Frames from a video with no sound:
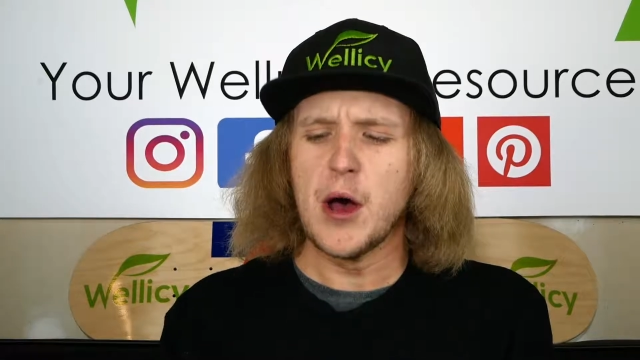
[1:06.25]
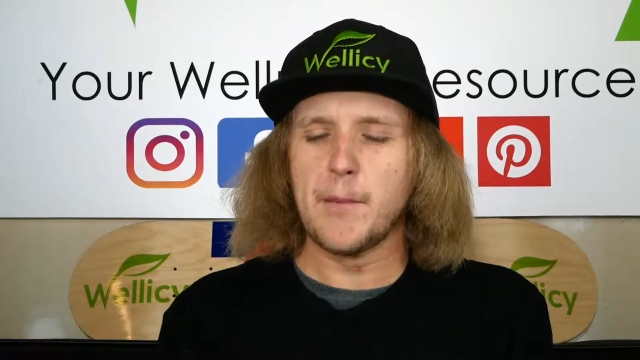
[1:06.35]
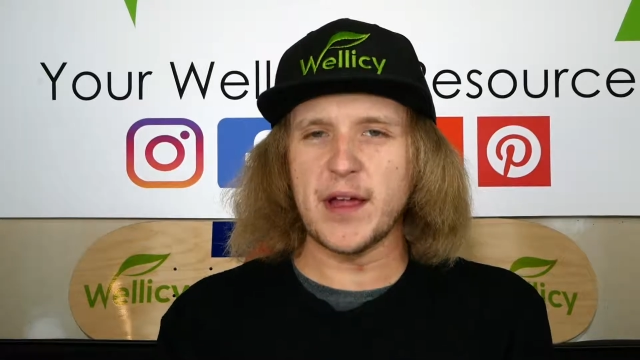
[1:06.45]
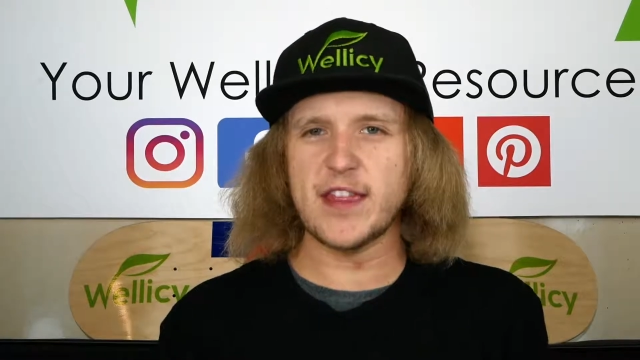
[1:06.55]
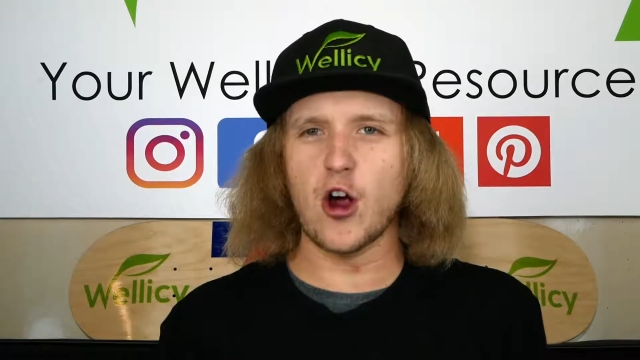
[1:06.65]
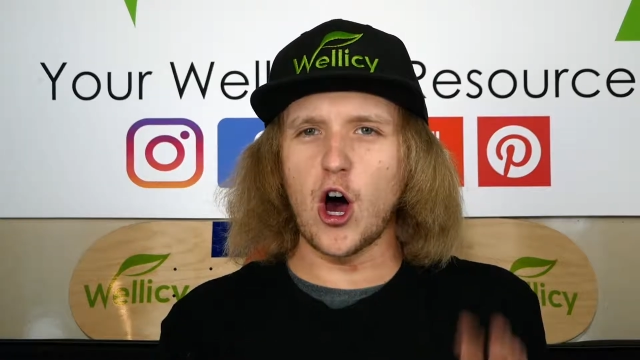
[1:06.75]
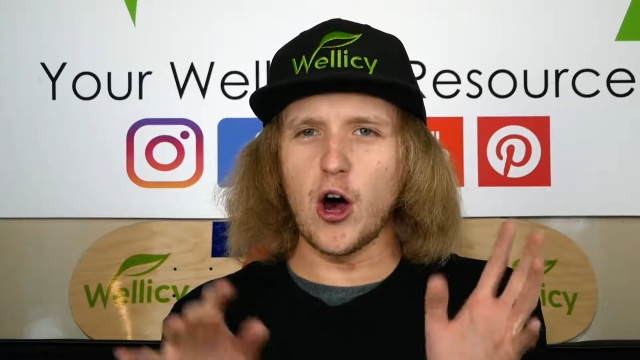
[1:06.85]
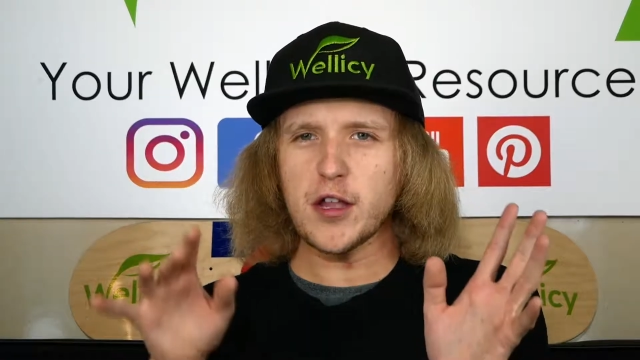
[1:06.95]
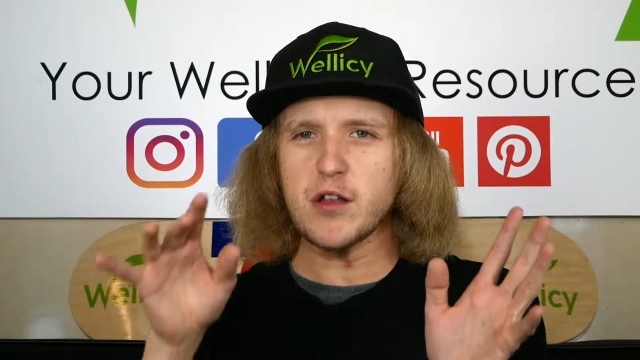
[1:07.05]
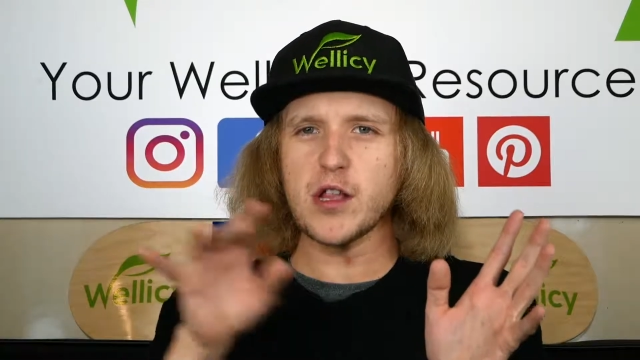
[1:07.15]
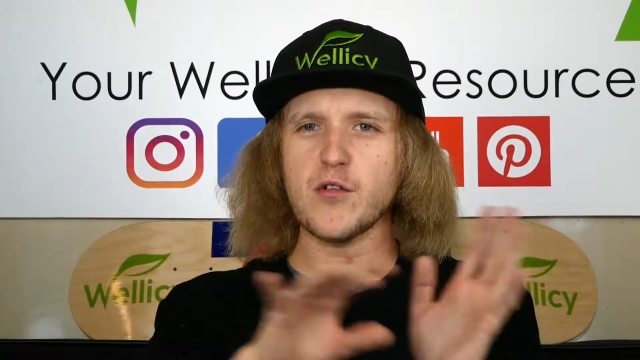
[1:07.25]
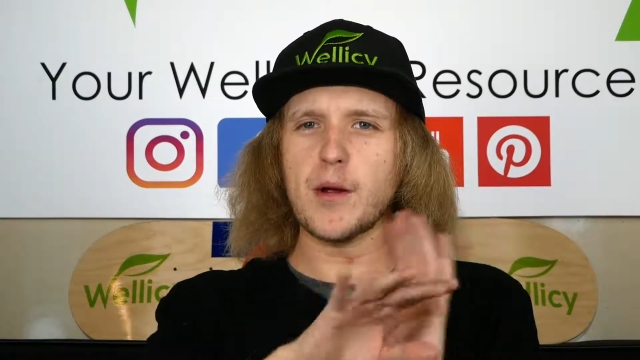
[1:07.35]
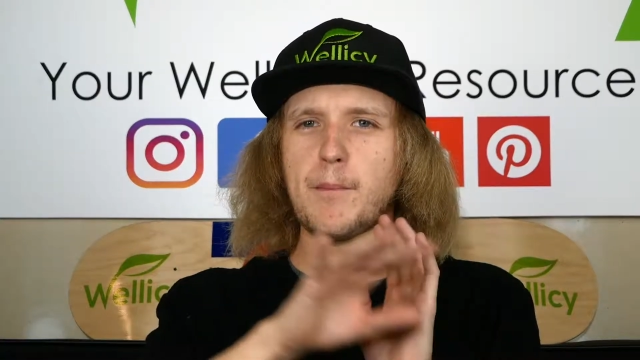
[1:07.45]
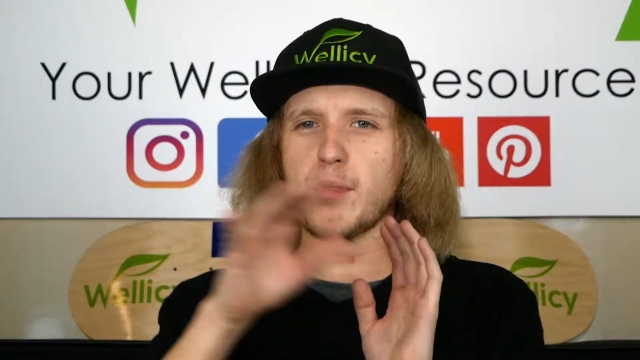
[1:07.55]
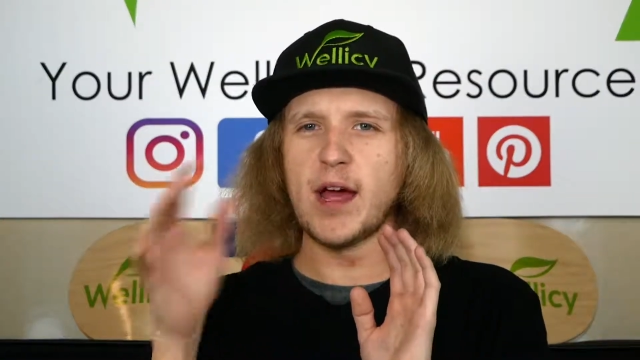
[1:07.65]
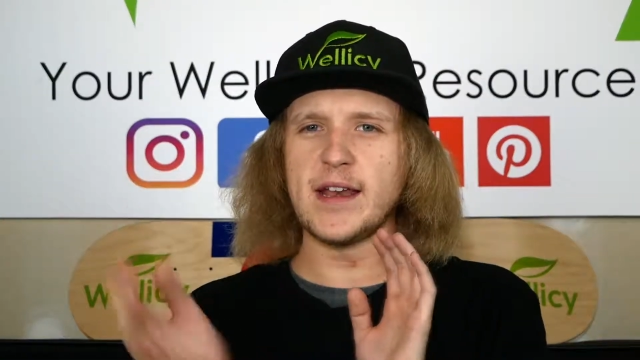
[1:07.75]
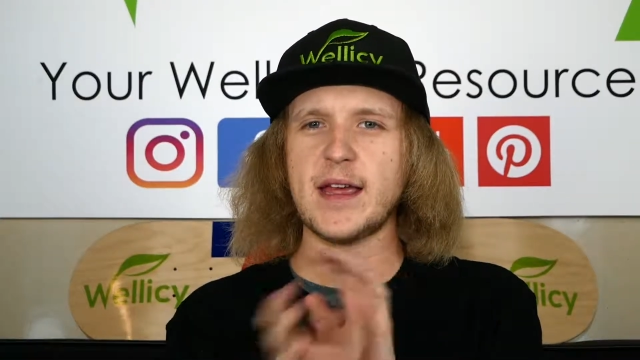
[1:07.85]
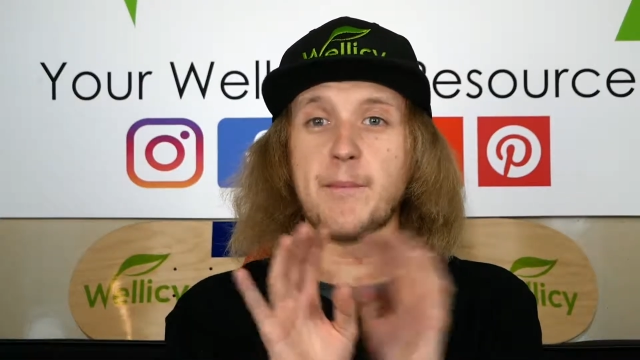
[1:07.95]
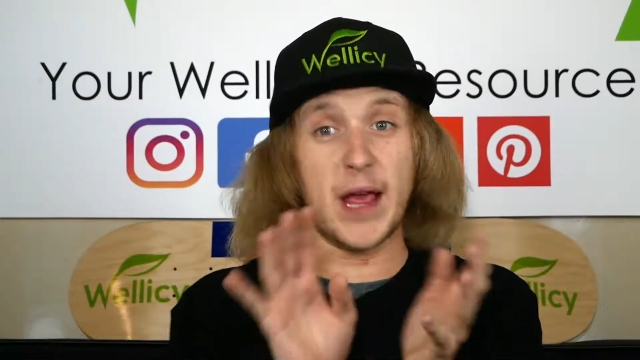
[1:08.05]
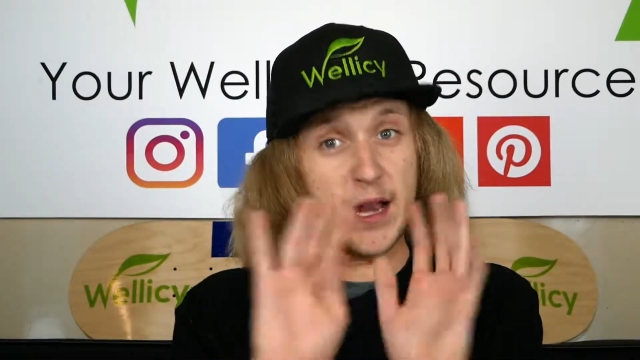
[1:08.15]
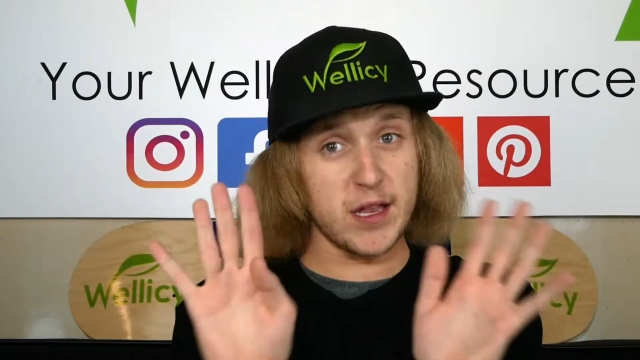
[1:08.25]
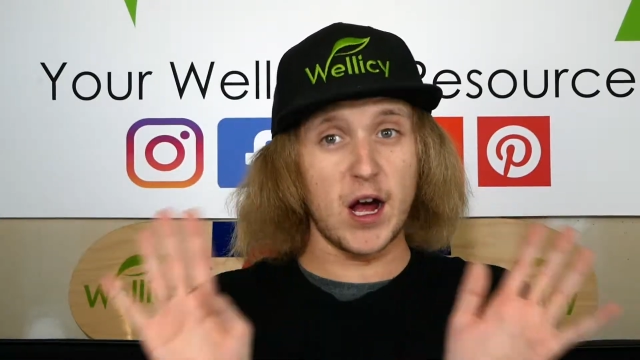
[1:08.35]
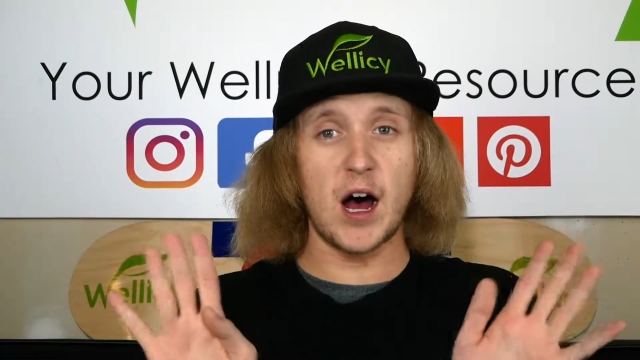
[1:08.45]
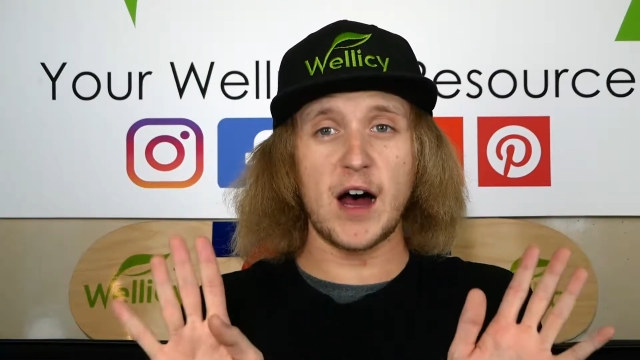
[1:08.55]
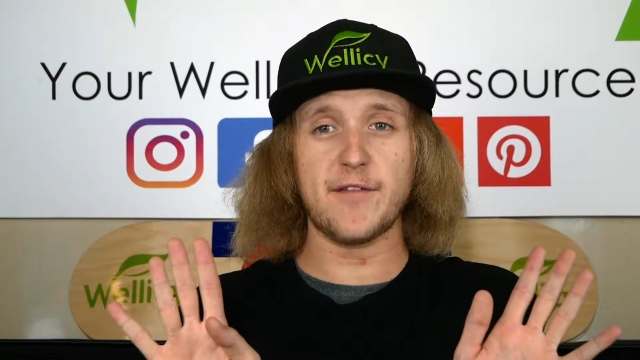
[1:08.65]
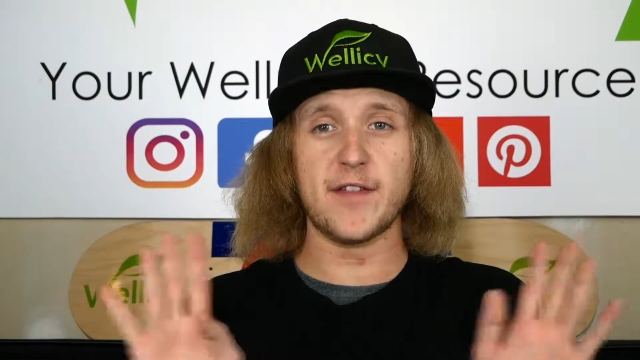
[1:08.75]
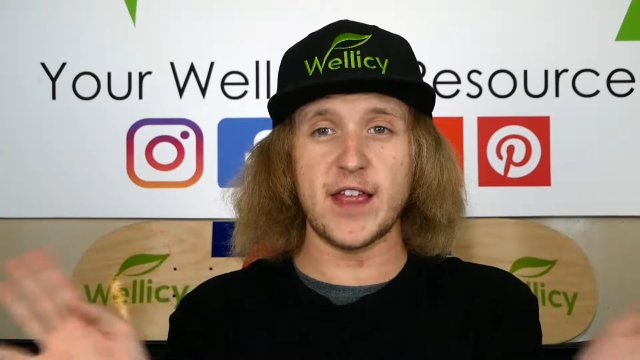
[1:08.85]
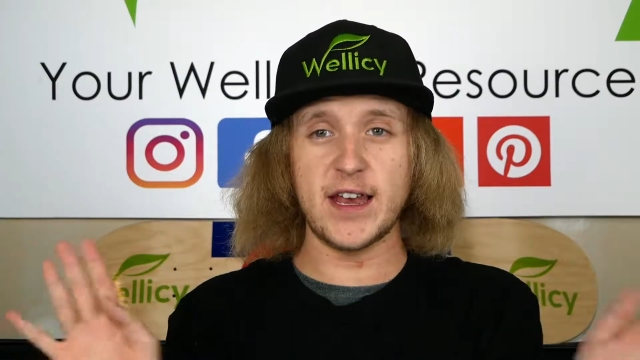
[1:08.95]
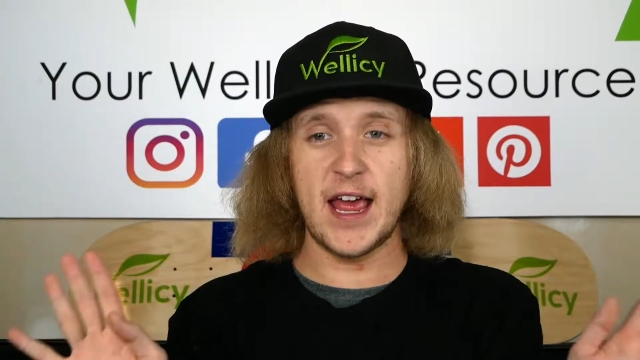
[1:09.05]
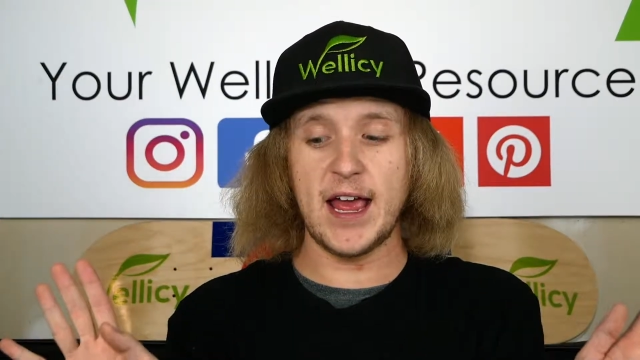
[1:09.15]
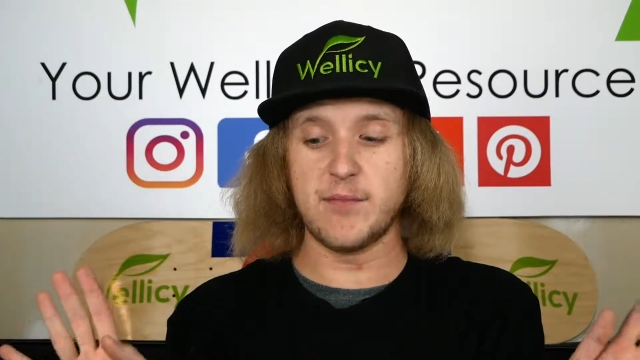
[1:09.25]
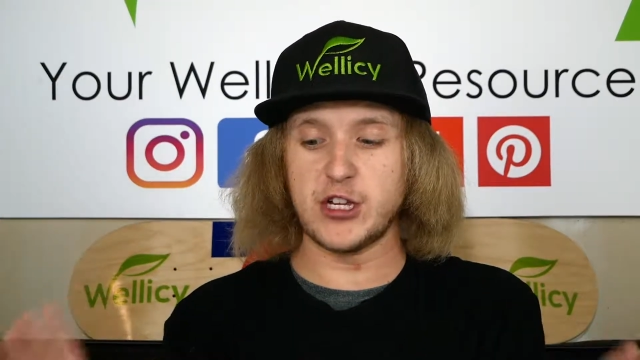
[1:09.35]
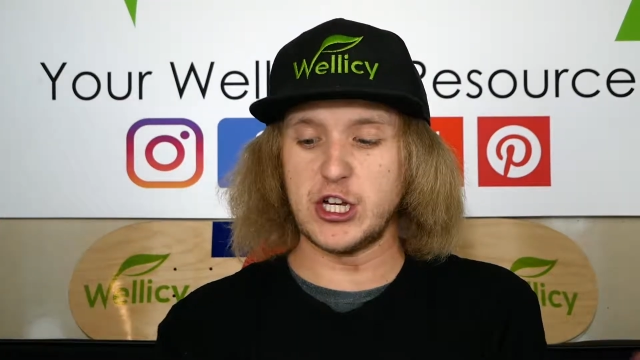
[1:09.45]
but they're also sort of blending based off the names.